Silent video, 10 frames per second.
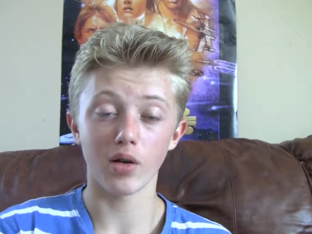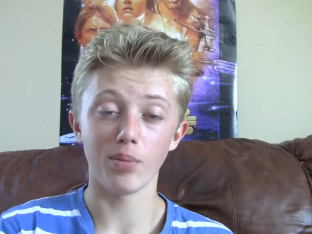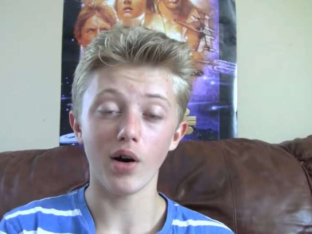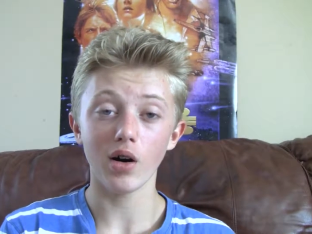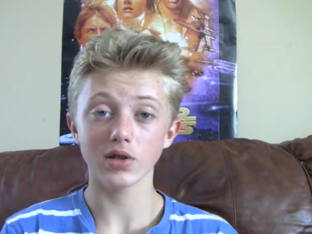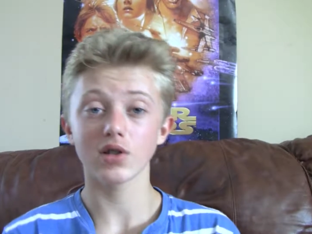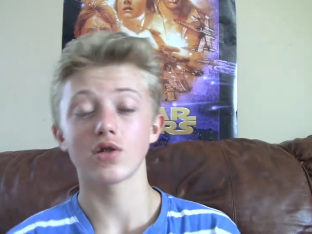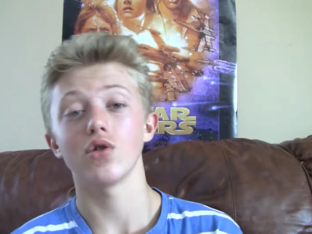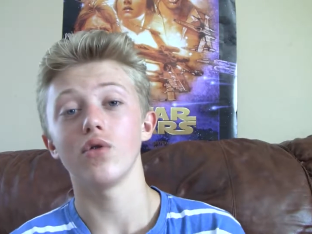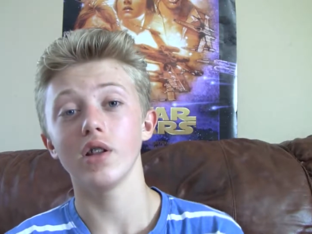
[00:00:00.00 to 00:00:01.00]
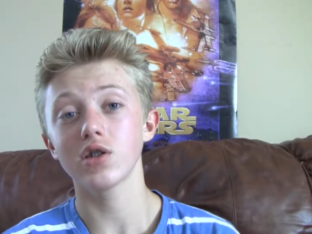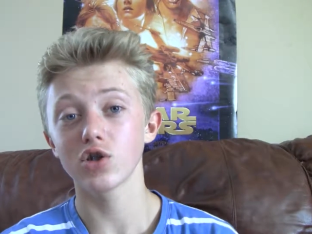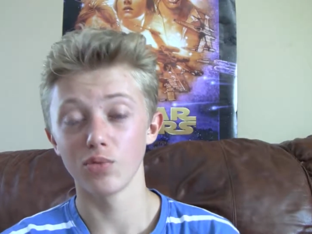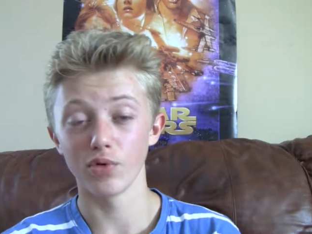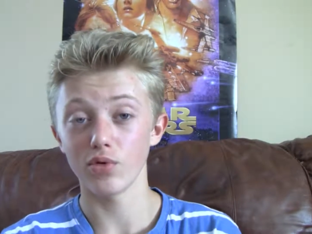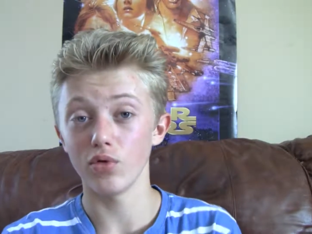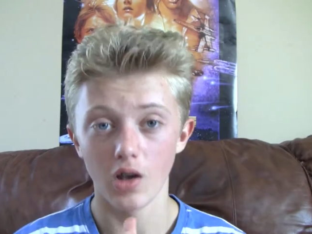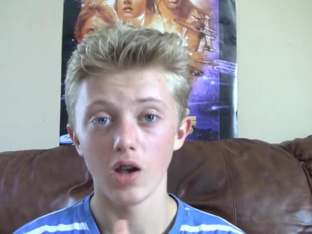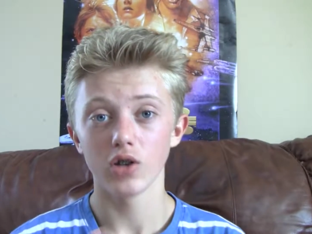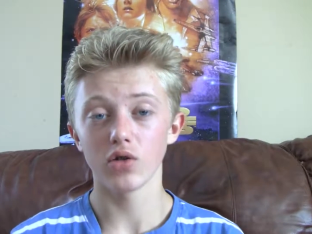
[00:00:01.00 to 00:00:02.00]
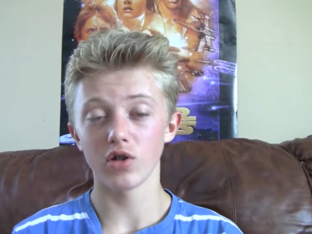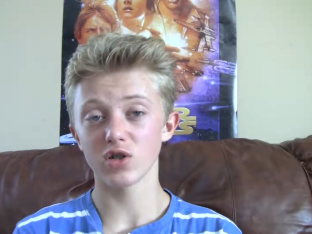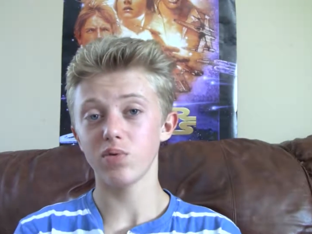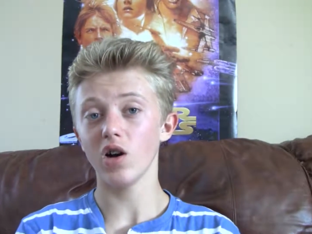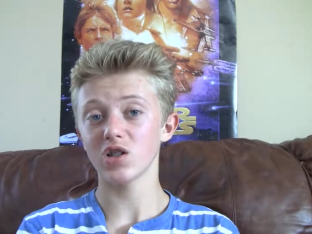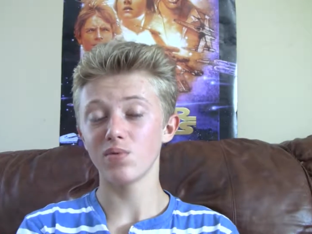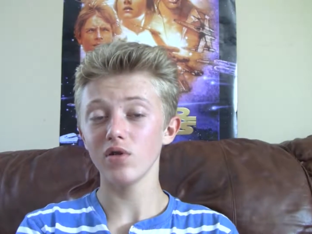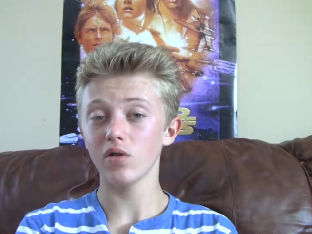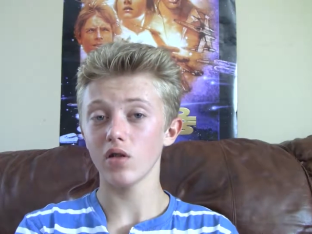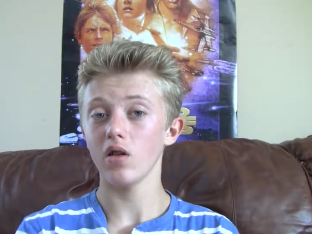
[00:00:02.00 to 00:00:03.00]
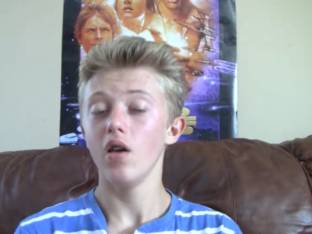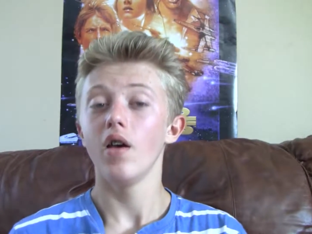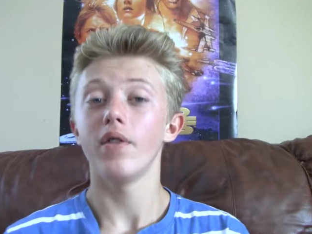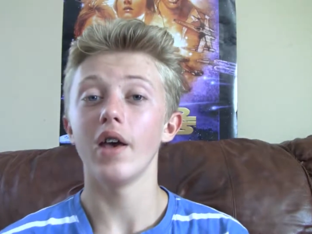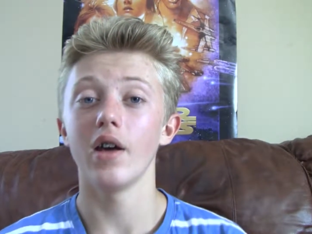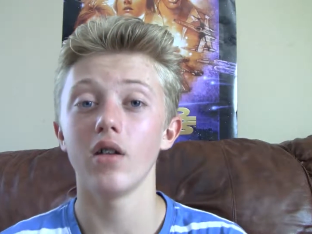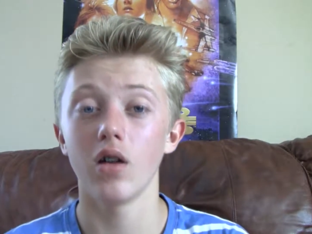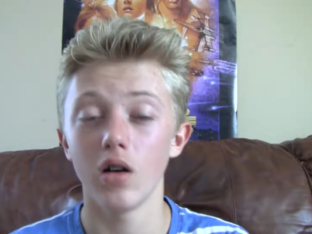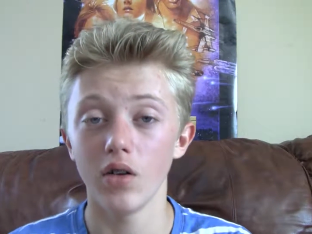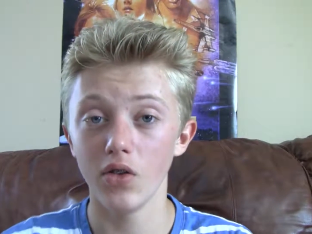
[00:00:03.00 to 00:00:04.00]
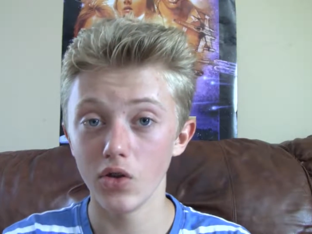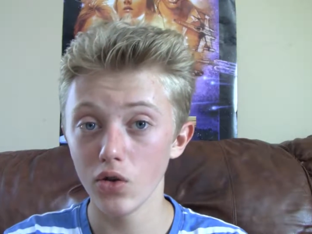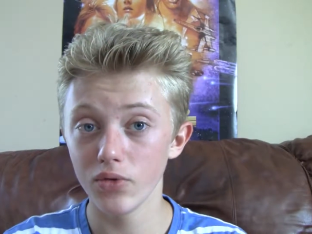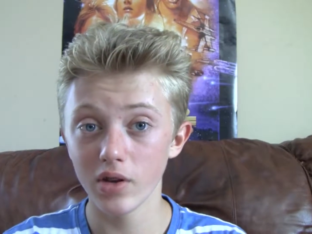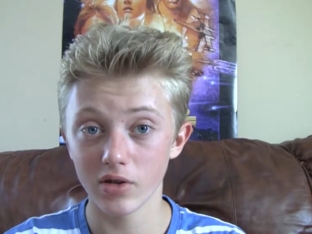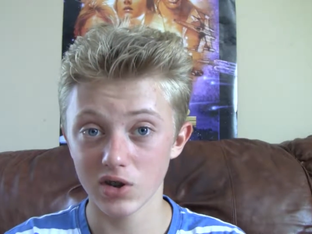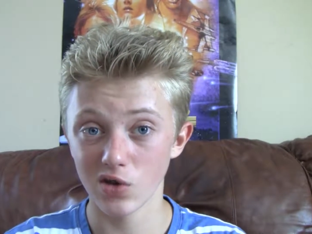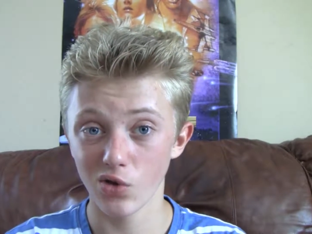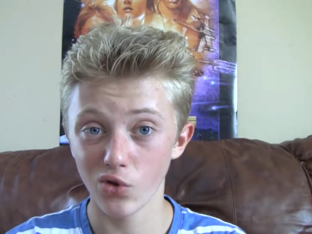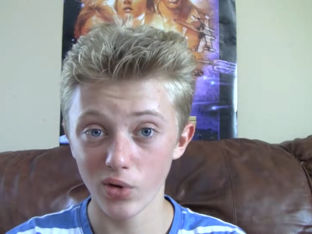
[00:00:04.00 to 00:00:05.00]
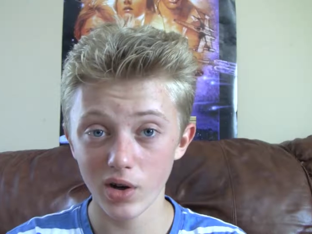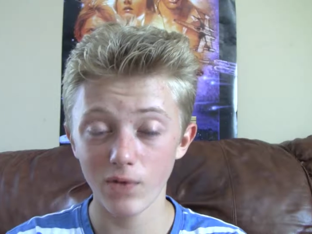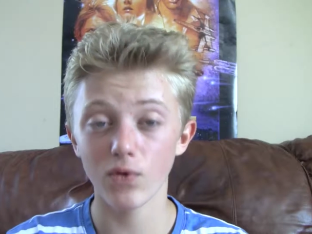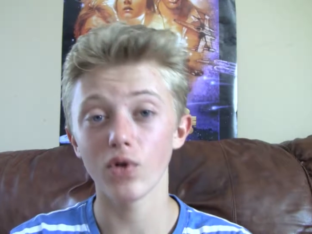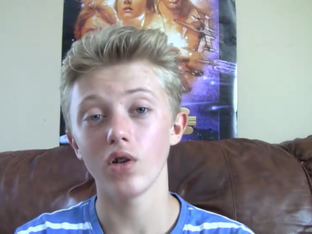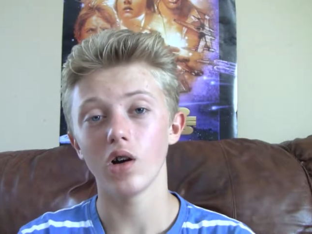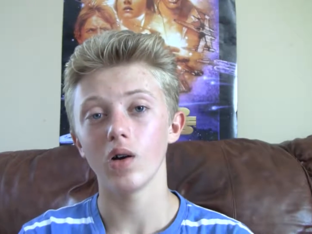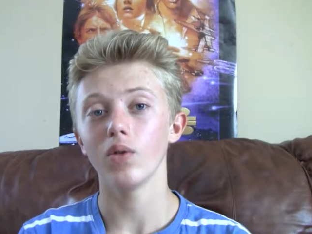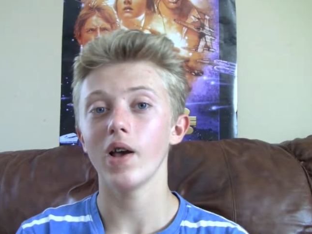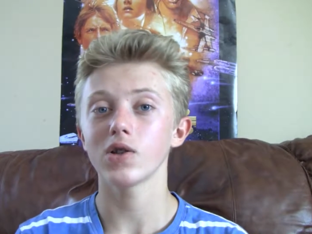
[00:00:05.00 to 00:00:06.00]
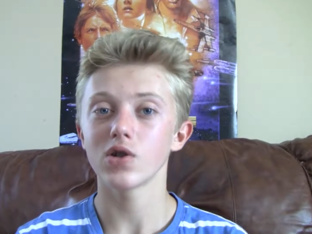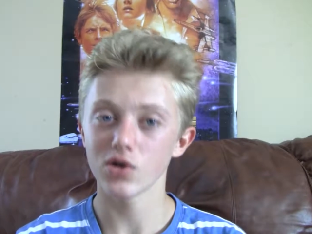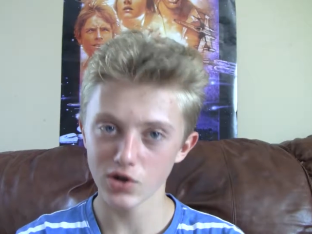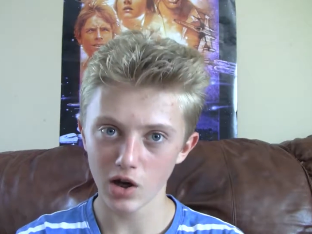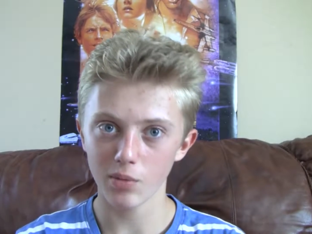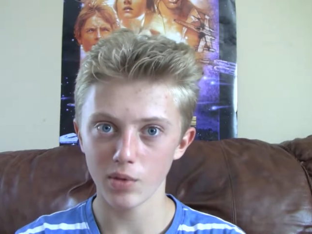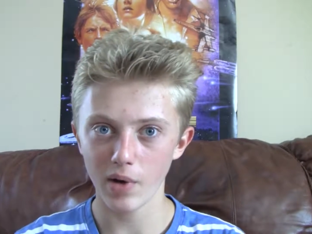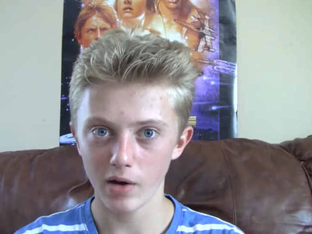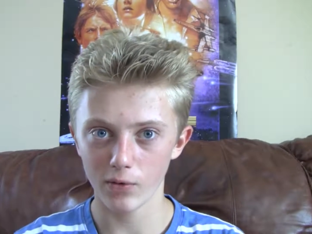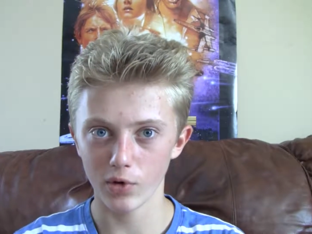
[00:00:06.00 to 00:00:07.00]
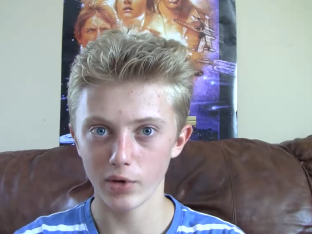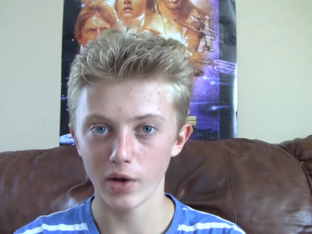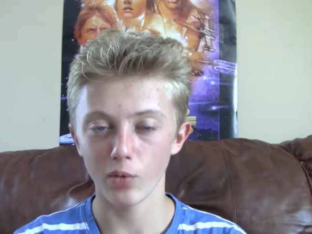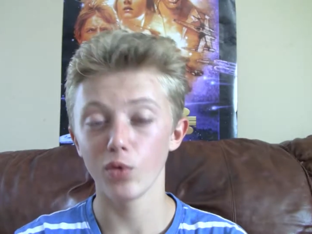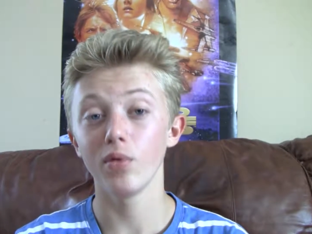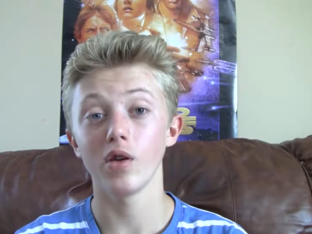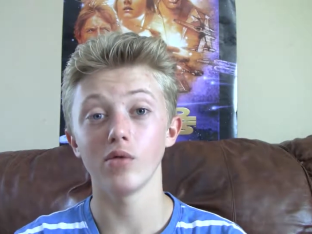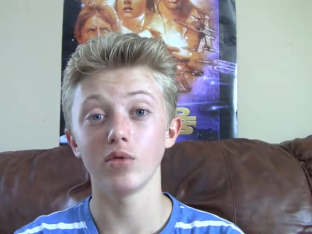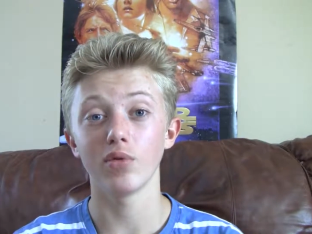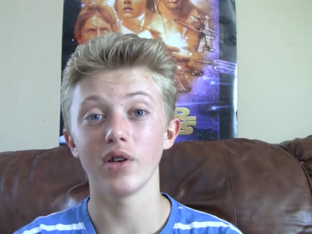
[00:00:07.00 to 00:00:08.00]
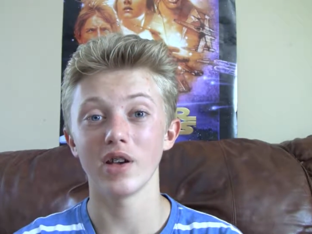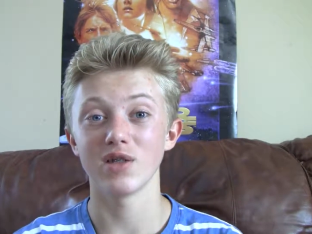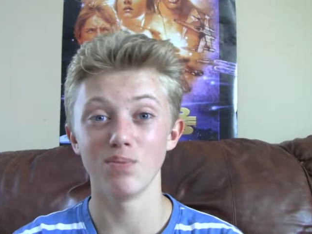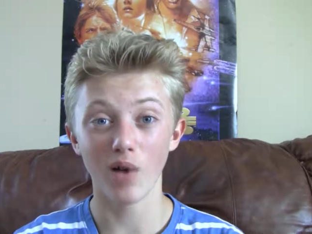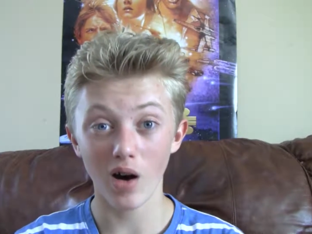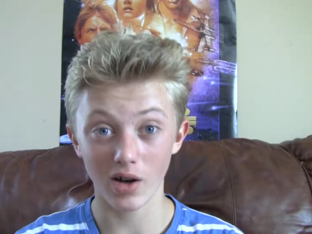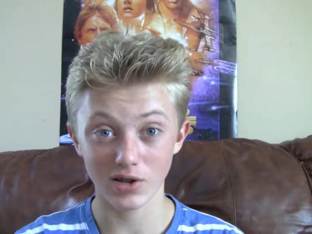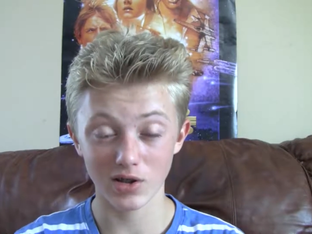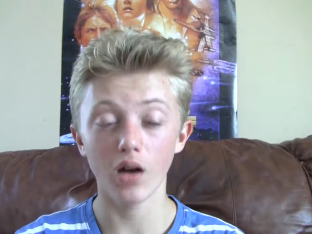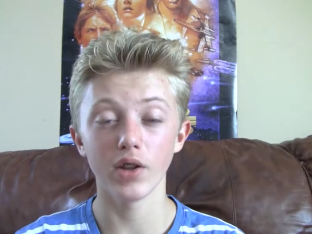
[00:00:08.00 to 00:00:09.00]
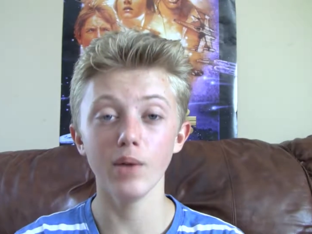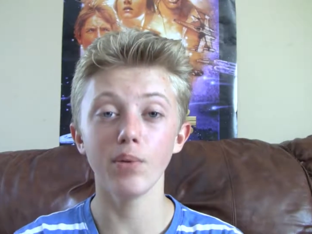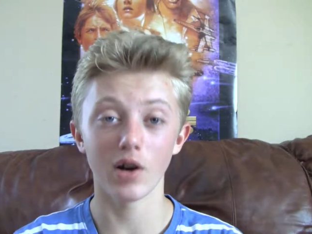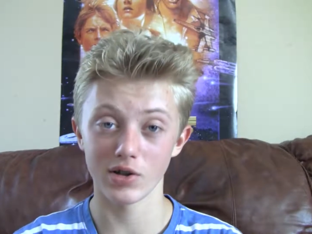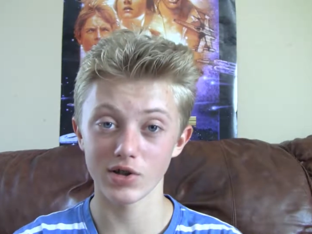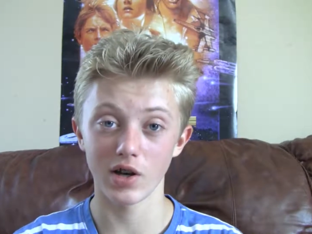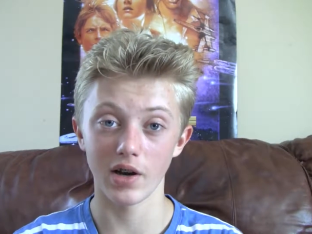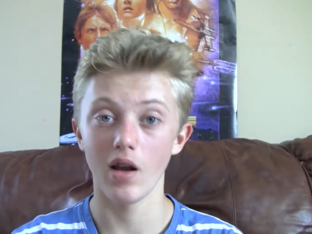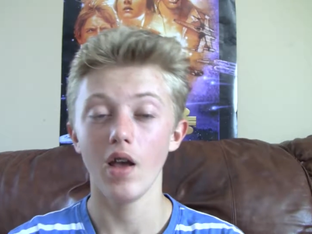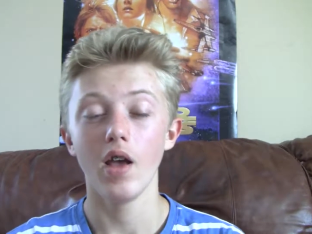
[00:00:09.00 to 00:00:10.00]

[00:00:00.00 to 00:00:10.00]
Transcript: on Bosk, so that's super cool. So there's a possibility that in the new DLC 3 for last year's installment of Battlefront, that we'll be able to play as Bosk on the Empire side.